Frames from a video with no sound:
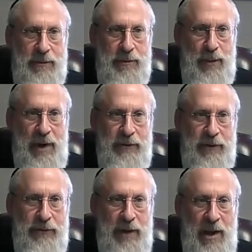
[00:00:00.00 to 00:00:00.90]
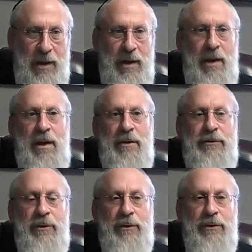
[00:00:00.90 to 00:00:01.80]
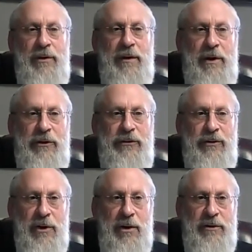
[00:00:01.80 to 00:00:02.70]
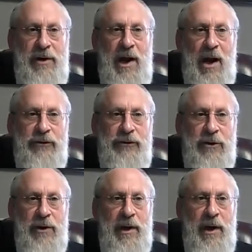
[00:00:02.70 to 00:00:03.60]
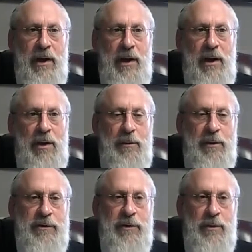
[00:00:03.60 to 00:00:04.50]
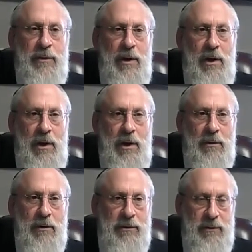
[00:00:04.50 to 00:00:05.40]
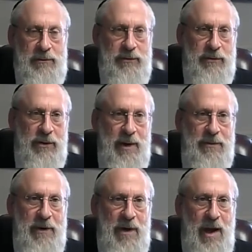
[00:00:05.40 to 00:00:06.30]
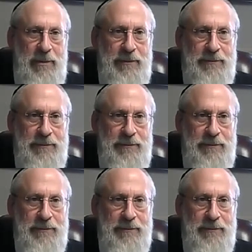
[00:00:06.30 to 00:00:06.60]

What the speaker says: ranges, and there's nothing to stir. Today our stirring will be to turn up the knob.